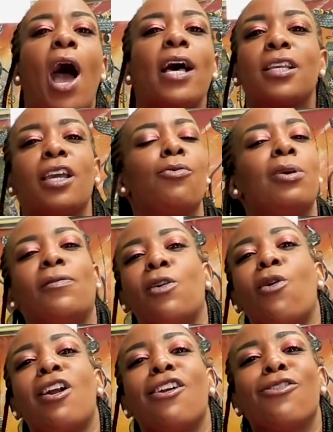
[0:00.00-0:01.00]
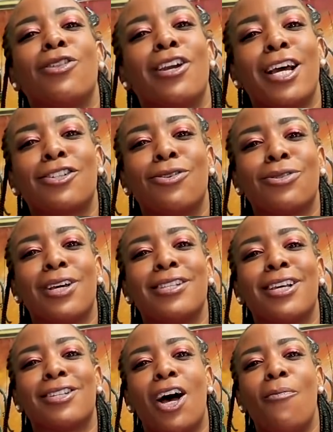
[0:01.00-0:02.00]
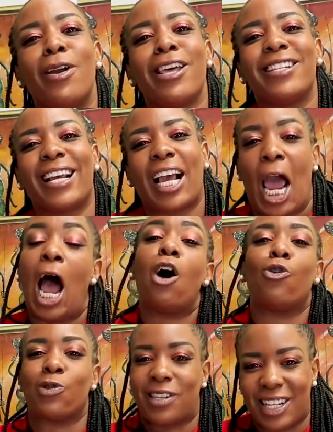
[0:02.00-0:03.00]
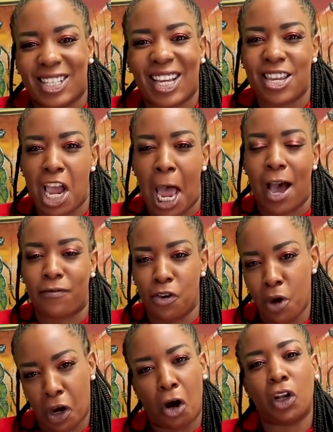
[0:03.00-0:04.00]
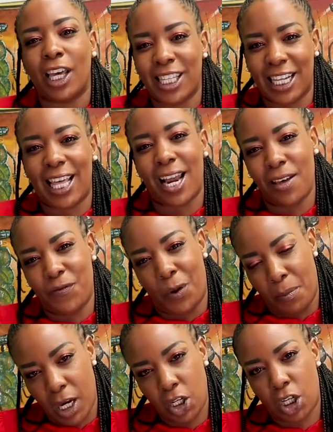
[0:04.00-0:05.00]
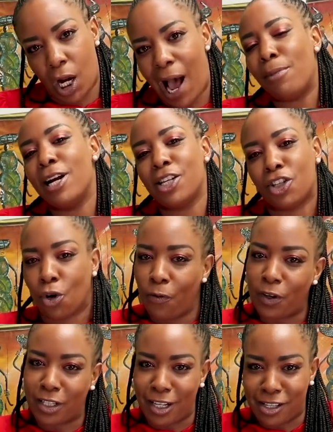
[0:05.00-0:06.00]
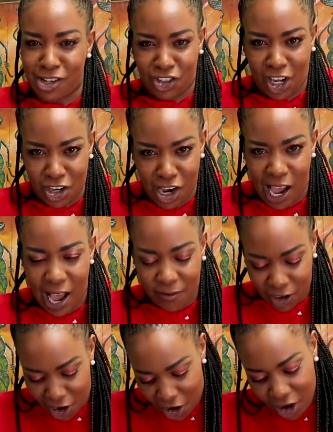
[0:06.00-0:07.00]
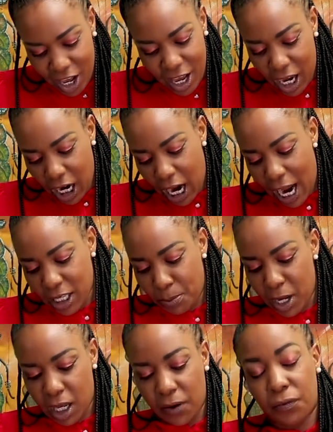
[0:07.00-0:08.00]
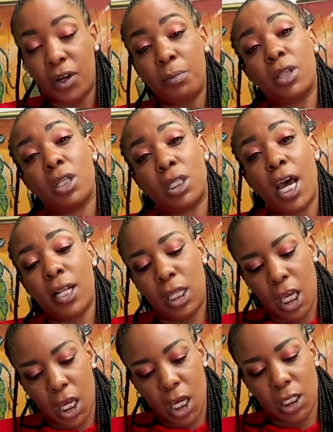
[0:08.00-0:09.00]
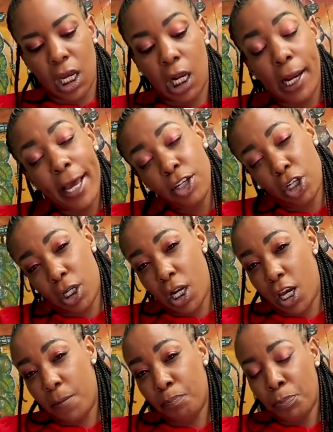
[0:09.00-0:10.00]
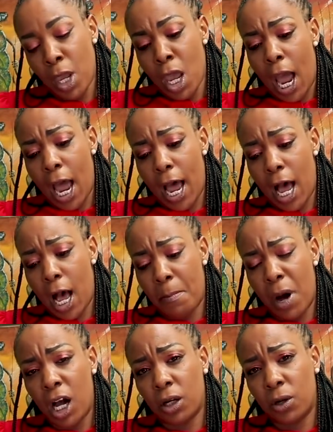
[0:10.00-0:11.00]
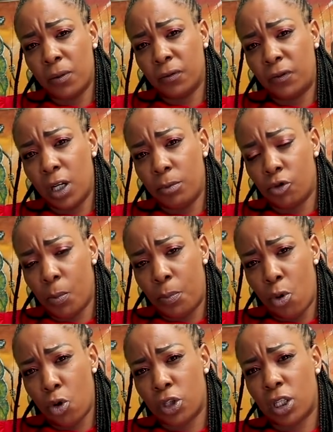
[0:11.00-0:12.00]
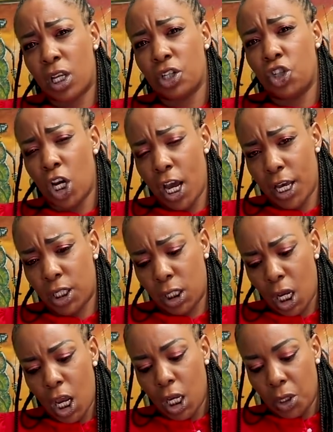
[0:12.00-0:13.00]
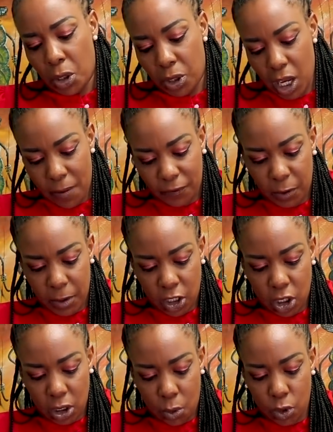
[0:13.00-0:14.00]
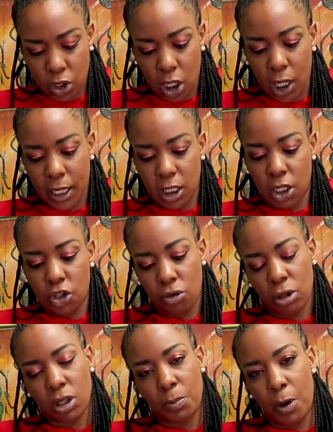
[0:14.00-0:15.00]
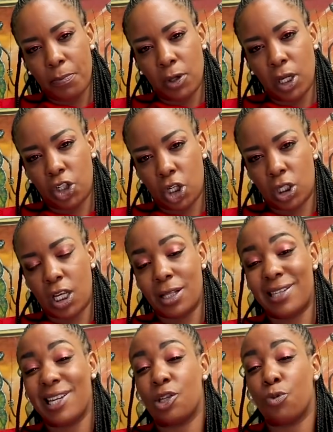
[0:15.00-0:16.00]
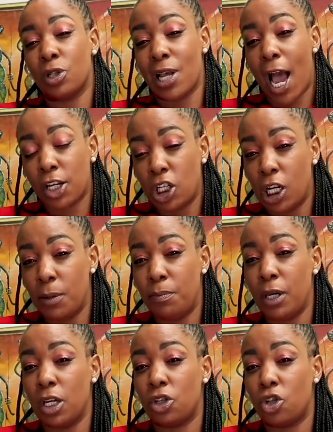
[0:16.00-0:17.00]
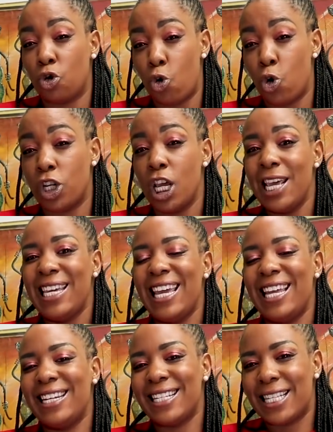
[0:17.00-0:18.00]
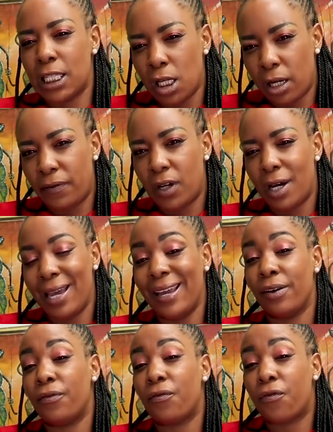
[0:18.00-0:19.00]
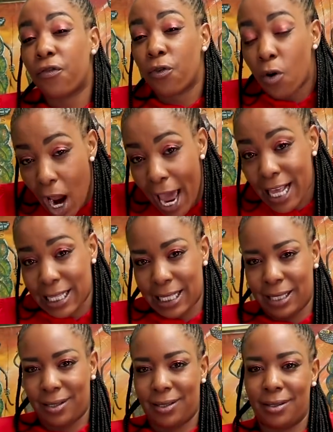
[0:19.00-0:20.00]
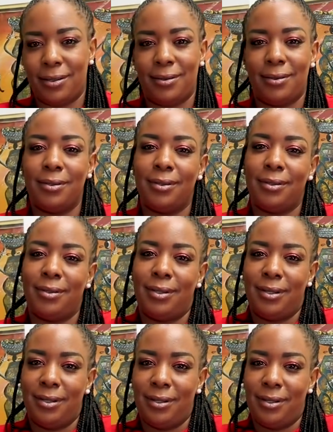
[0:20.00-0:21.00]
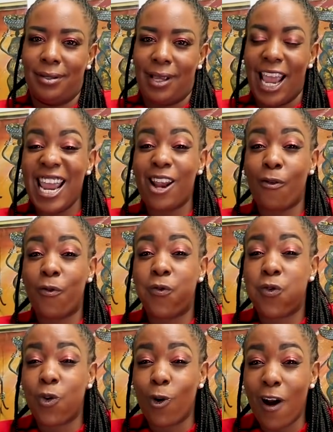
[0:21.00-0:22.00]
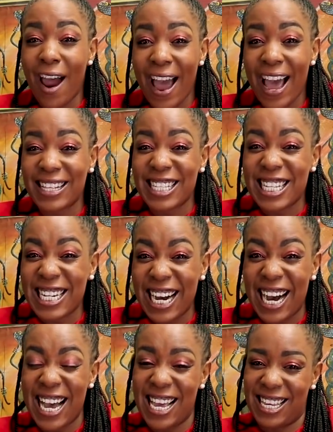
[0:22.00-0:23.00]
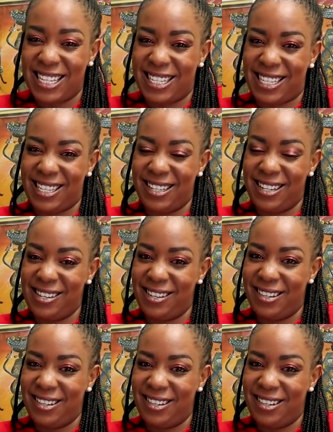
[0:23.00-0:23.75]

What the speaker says: were asking, we even want to know the national census, how many cows does Kenya have? You collected that information. How many sofa sets does Kenya have? Guys making fun. But the sad thing is, allegedly, unconfirmed reports suggest that the information that was collected during the population census was actually being stored in a server in France. In France, guys.